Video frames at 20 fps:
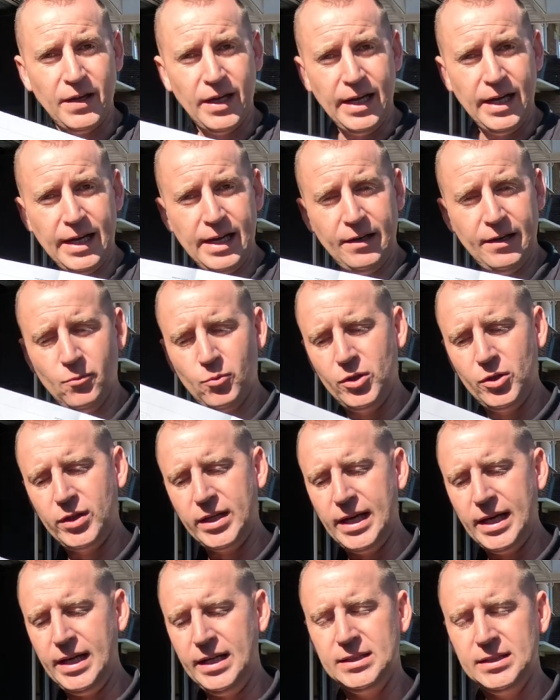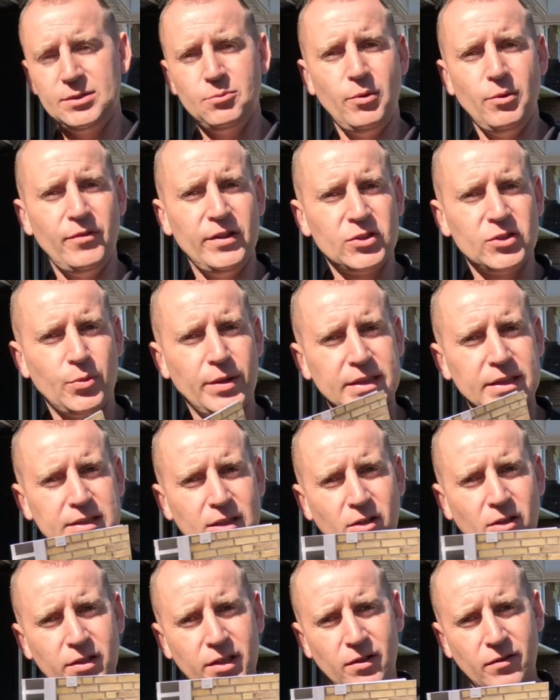And what you get is with this quick
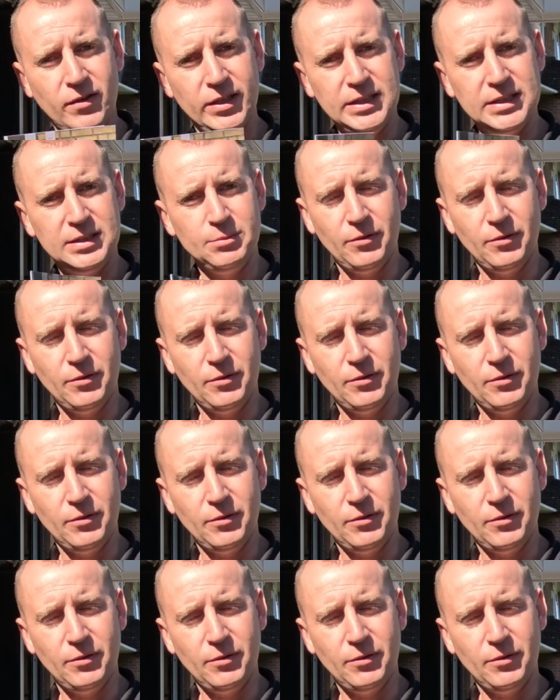start guide,